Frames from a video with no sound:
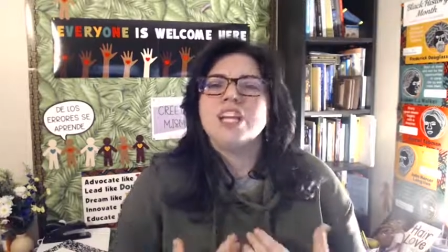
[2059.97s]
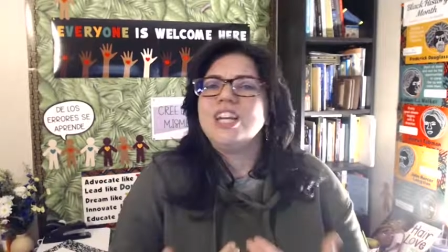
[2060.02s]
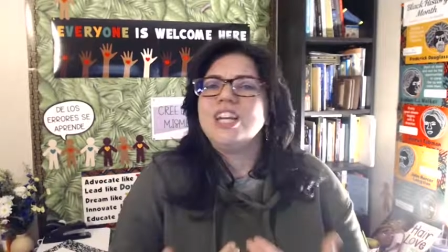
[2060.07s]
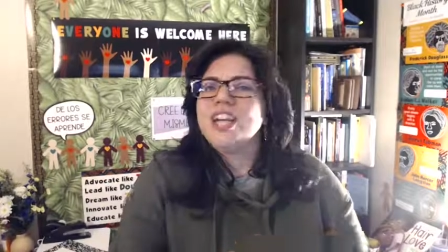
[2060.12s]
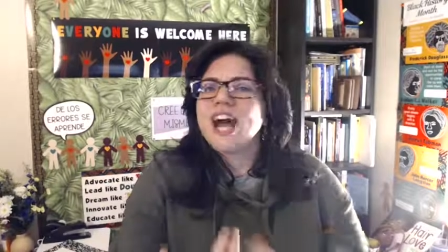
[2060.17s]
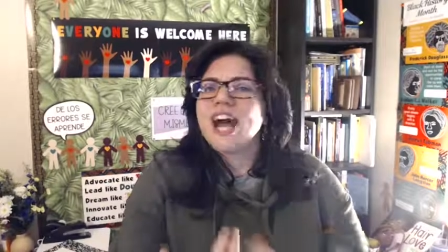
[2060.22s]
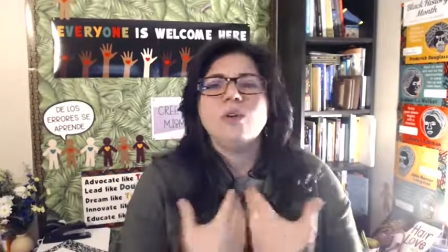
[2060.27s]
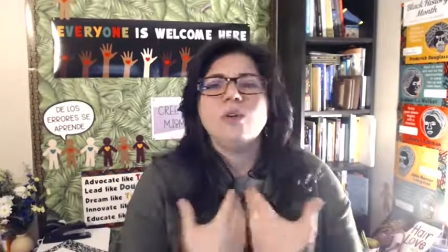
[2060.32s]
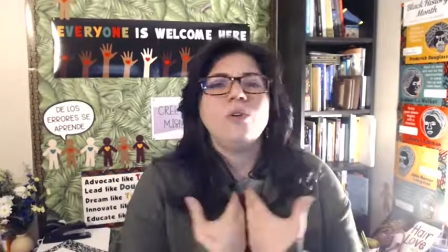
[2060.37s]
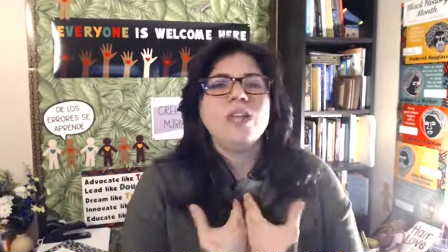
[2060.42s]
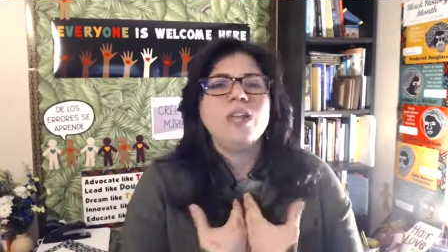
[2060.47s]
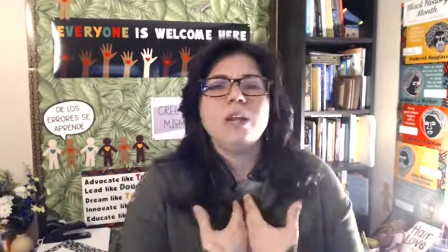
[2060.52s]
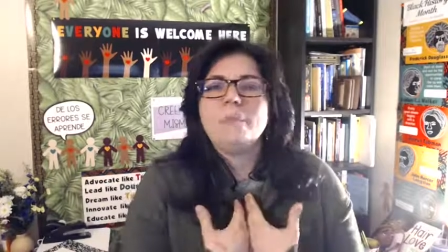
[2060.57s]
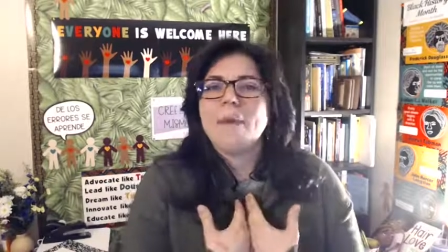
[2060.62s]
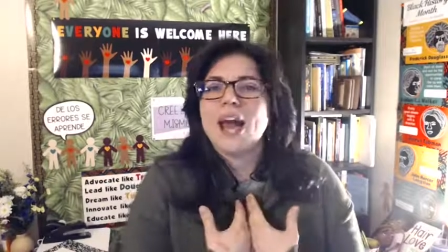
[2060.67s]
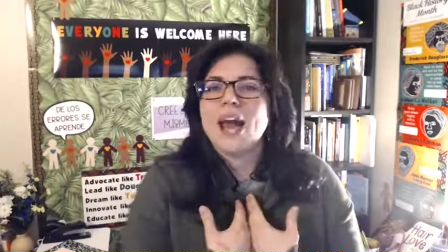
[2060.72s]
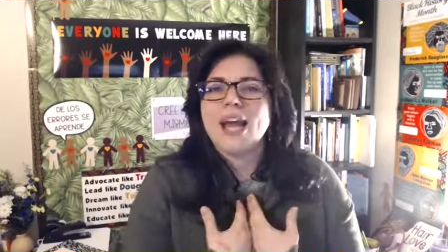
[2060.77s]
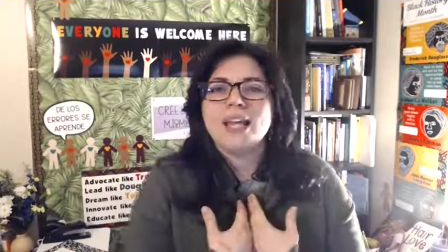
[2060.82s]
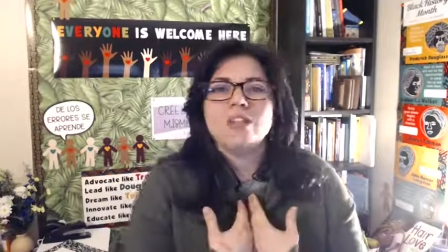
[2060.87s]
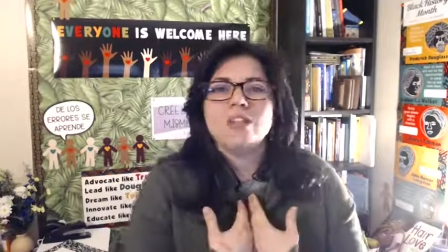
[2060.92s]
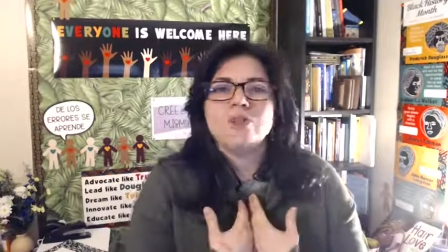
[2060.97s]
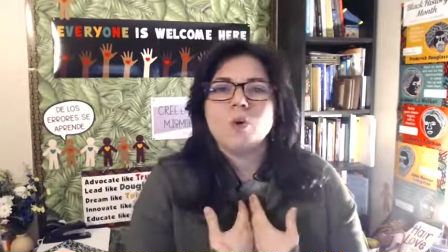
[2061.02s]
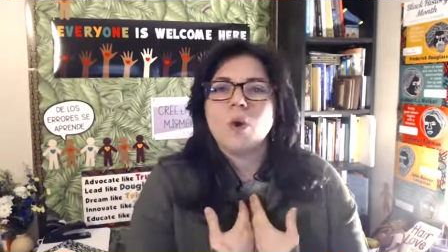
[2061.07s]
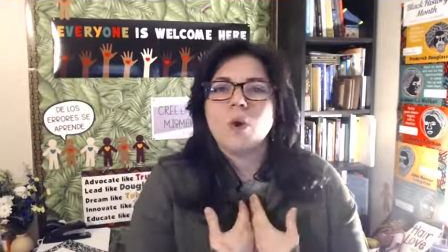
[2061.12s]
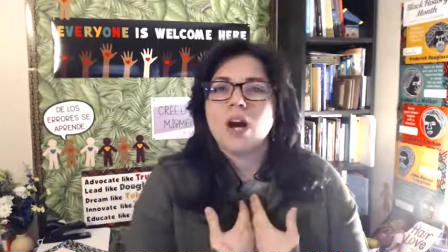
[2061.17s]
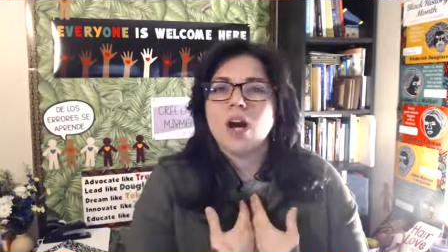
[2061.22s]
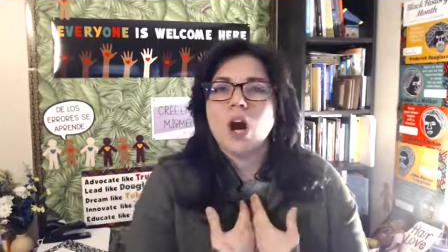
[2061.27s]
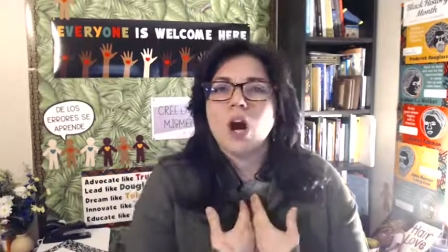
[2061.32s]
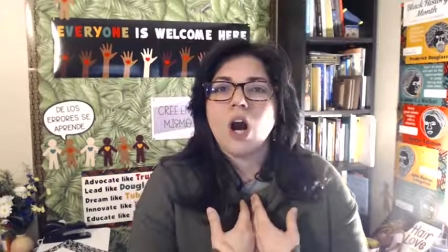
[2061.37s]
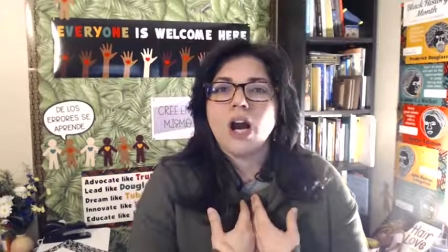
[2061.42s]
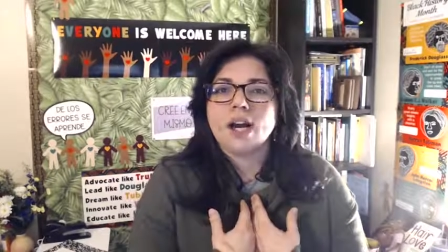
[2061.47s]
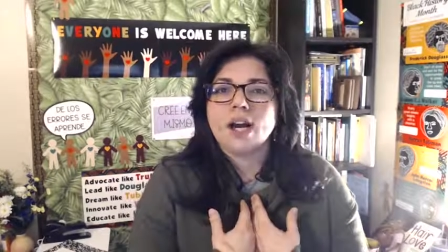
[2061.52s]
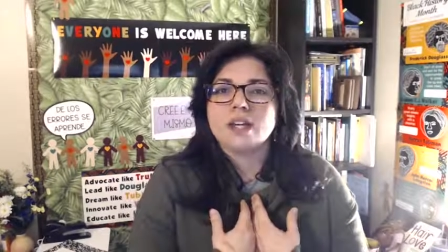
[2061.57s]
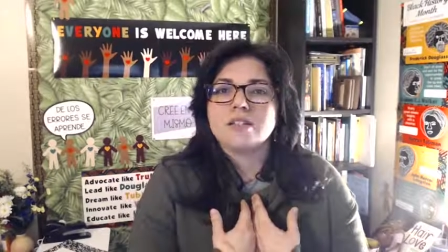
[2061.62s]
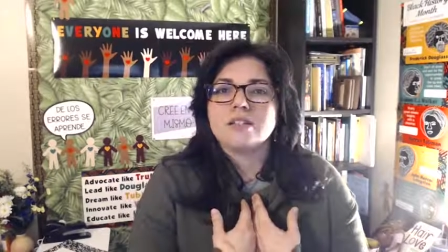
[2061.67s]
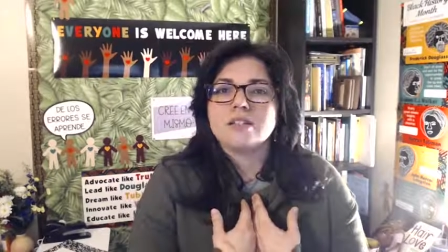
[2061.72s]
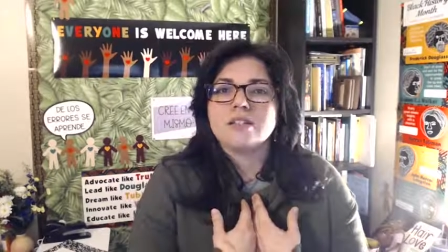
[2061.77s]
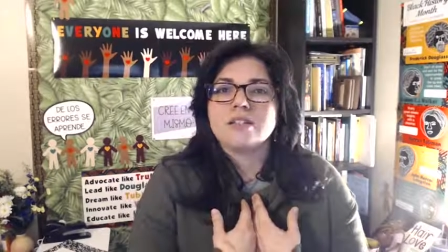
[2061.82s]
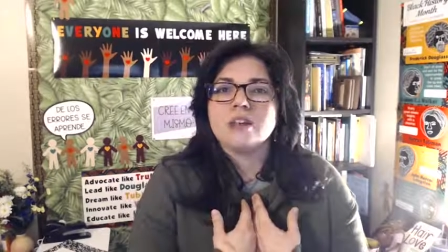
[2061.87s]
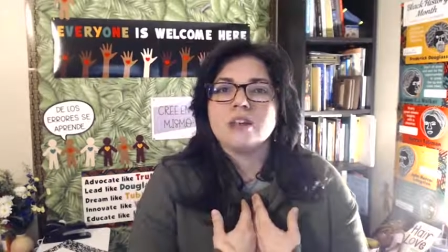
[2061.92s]
not only back into our
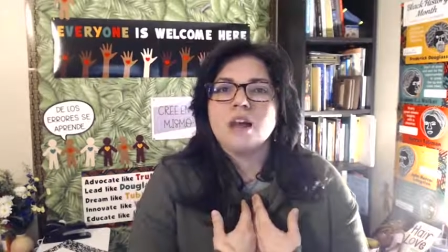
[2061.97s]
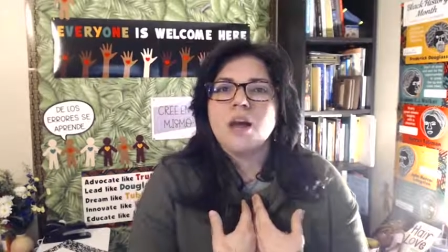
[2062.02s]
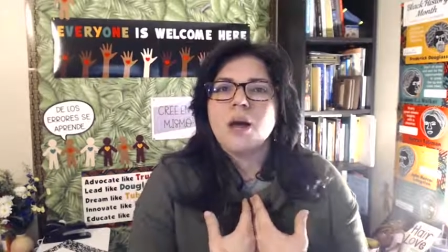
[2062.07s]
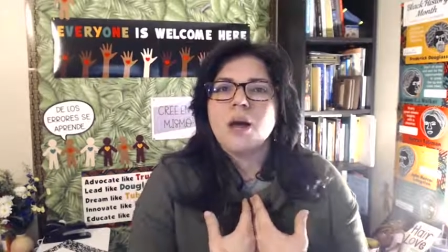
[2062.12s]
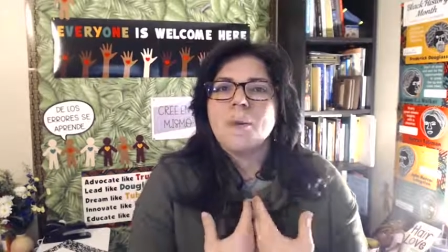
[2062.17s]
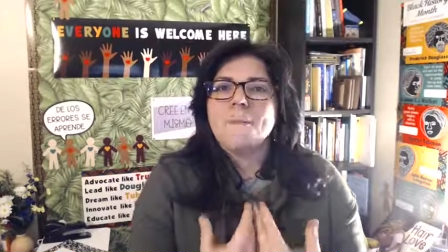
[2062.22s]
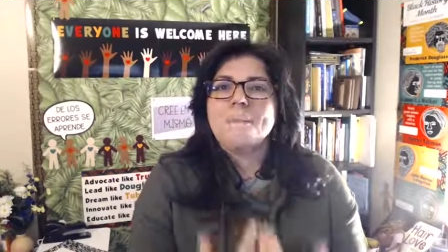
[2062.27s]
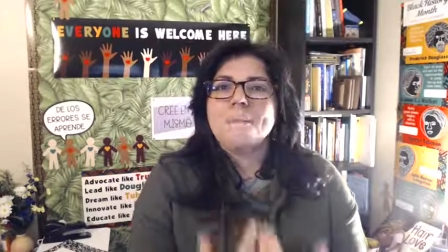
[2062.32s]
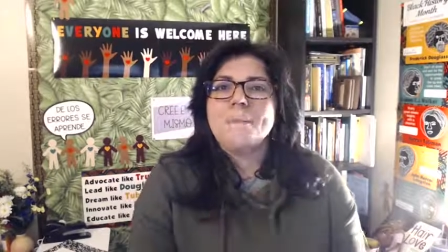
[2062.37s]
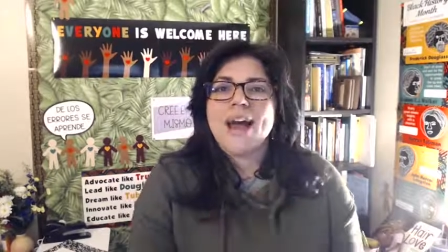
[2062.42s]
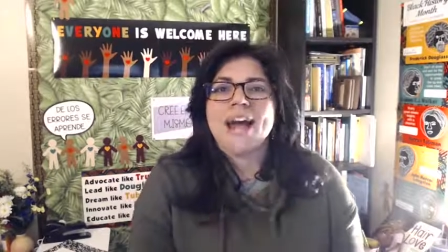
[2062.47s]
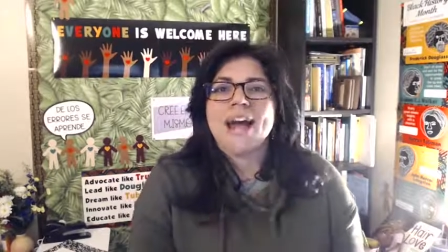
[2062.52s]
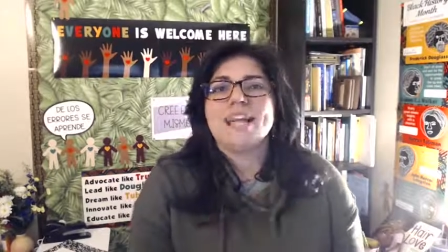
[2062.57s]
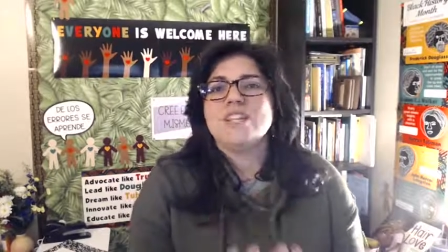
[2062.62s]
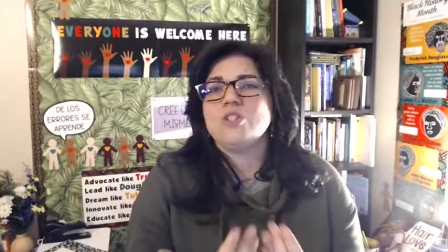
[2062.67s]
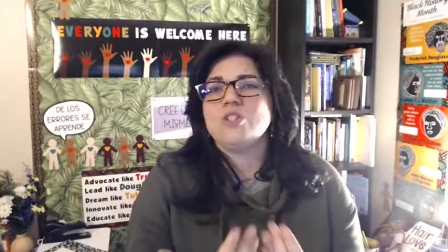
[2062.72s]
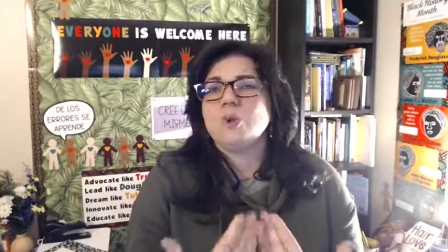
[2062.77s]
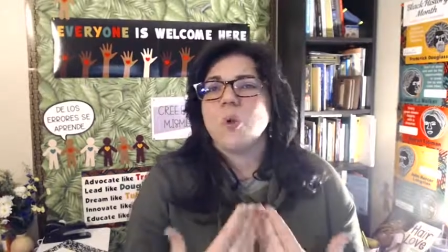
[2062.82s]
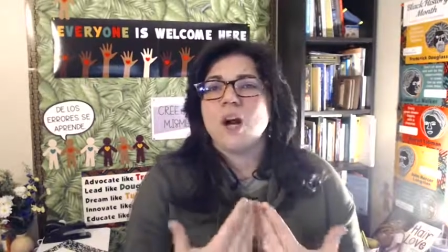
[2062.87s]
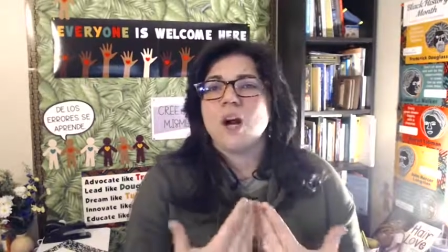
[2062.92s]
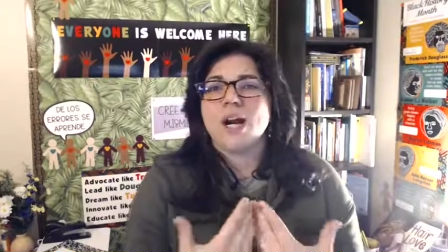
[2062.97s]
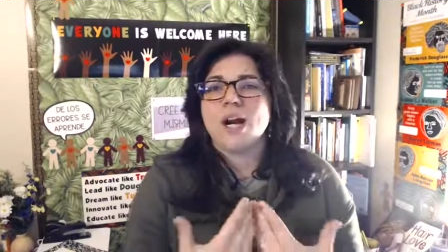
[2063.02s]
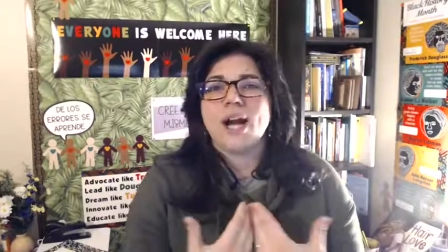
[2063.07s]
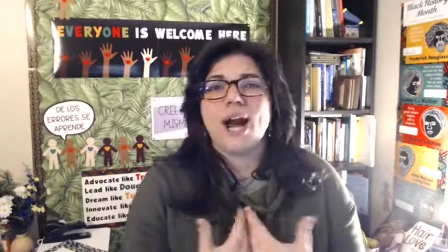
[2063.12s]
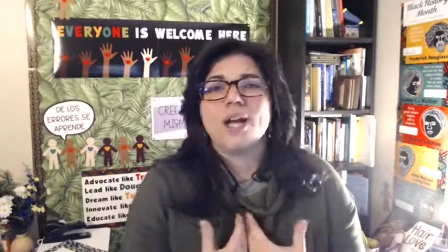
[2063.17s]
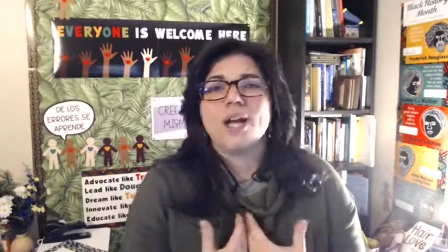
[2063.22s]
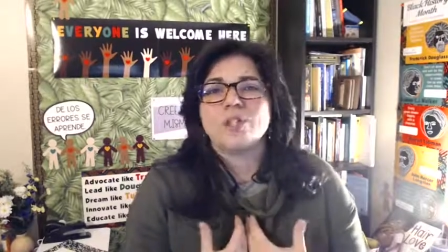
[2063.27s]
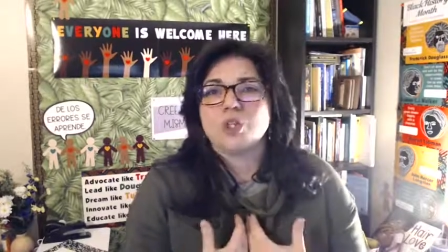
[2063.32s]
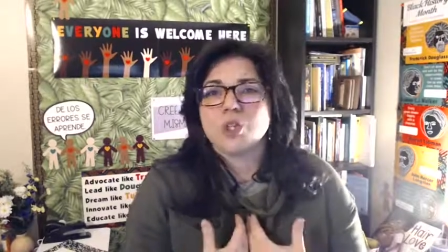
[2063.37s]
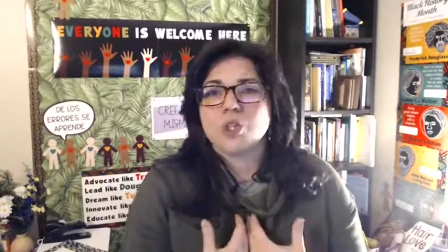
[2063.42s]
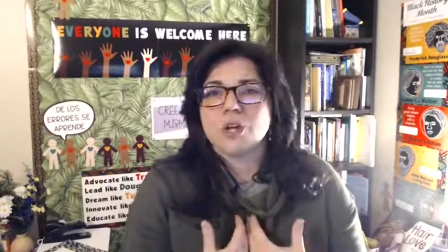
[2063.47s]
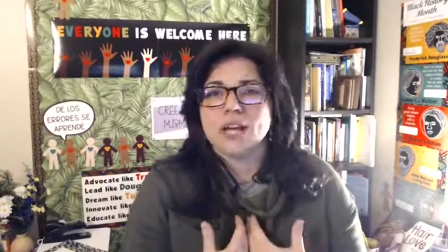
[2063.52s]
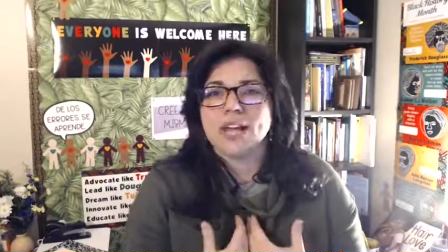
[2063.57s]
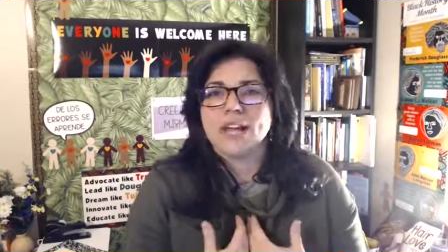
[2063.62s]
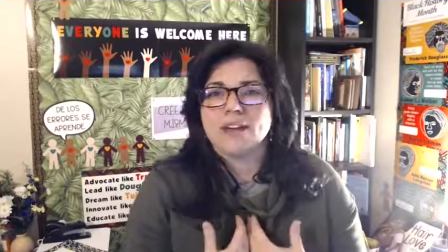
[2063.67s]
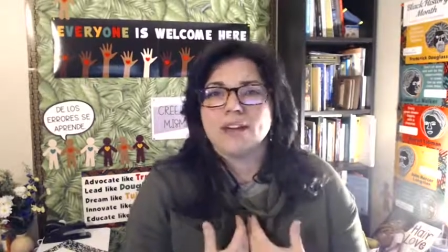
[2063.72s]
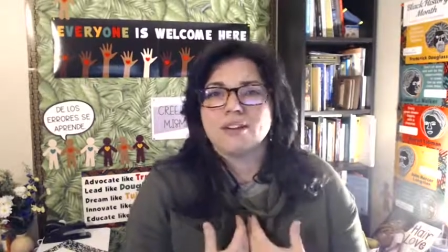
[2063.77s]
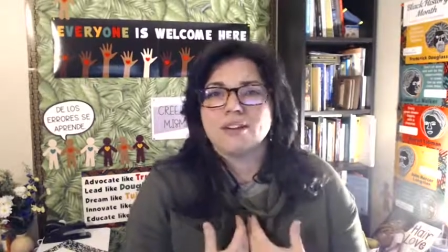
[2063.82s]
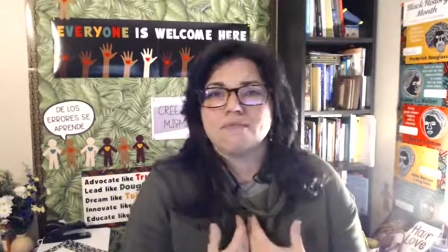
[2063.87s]
hearts, back into our country.